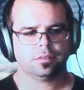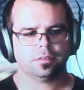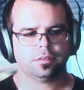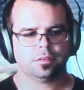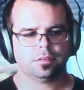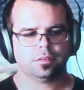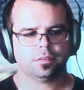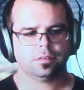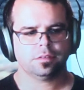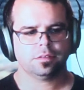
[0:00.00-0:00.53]

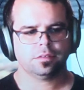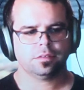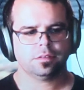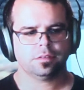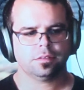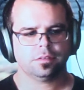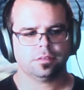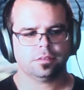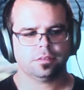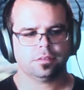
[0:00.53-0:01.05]

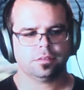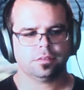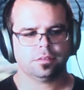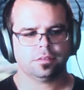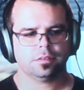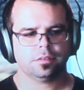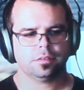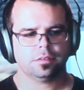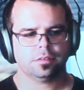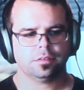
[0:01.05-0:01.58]

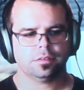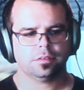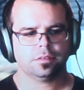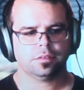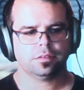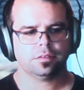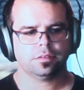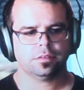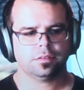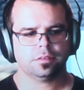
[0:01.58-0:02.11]

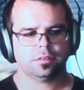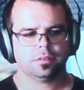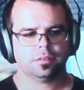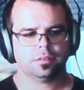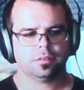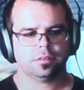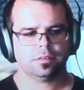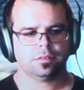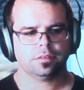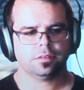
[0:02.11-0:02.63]

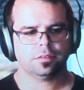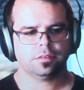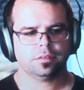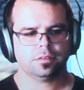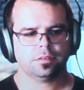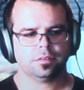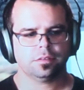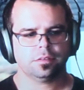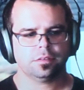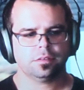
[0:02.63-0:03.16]

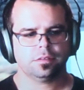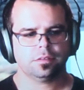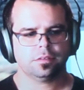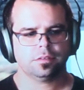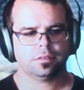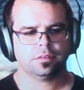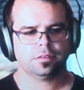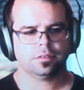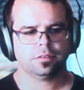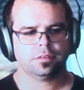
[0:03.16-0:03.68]

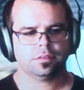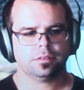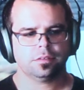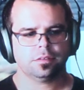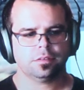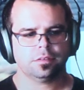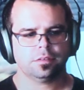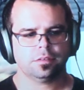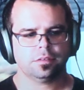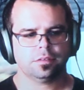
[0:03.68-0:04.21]

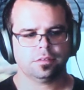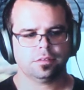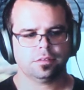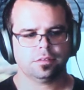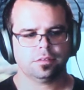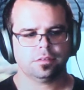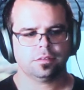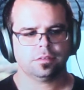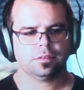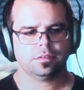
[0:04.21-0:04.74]

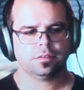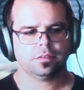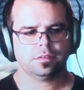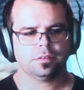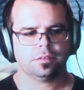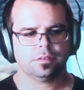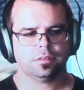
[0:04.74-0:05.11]
(not speaking)